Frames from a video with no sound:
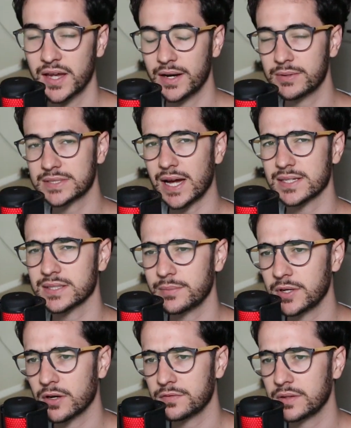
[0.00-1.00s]
Anyways, guys, let
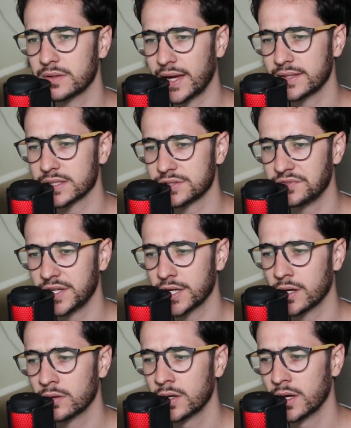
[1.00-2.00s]
me know if you like this
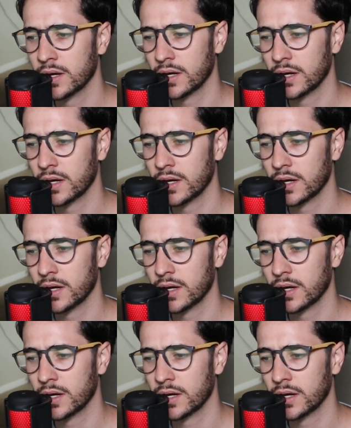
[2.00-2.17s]
video.